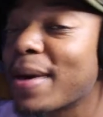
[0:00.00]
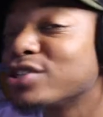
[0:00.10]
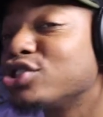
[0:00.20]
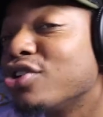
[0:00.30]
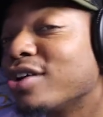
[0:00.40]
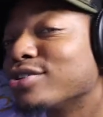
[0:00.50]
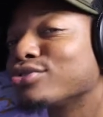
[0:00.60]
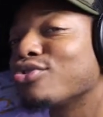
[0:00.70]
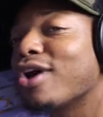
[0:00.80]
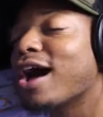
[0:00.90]
Make sure y'all
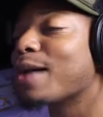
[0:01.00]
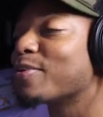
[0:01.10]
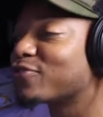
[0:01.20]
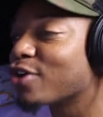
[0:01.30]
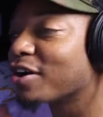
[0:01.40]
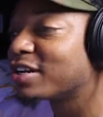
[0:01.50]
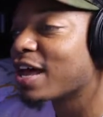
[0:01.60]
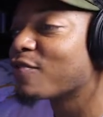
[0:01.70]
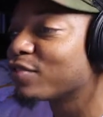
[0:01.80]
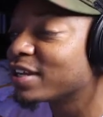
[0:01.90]
subscribe if y'all
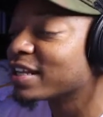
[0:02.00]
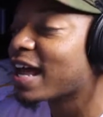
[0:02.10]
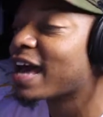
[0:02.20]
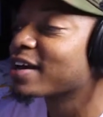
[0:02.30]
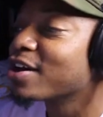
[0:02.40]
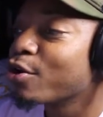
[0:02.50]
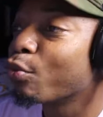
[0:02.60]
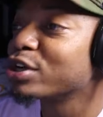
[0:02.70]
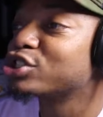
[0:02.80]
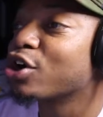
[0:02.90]
definitely like
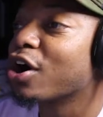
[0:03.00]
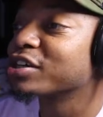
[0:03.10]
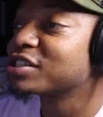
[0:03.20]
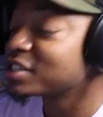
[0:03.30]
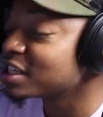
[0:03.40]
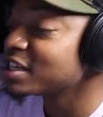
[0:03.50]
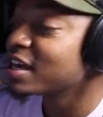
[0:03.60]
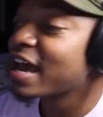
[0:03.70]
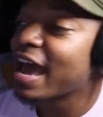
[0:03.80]
what y'all see.